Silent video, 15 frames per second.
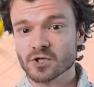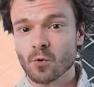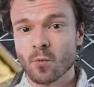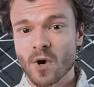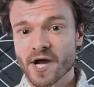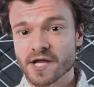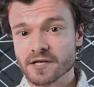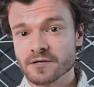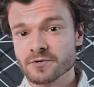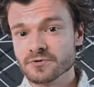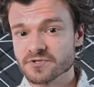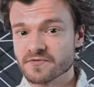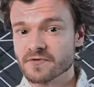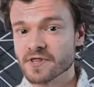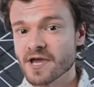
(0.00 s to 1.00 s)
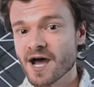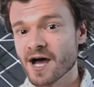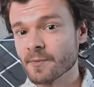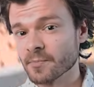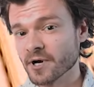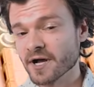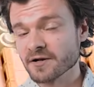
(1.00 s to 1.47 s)
the white used for the
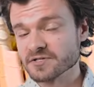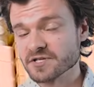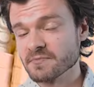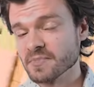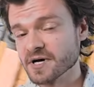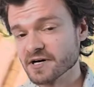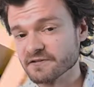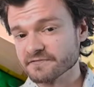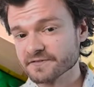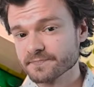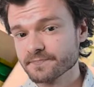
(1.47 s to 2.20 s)
opera house above.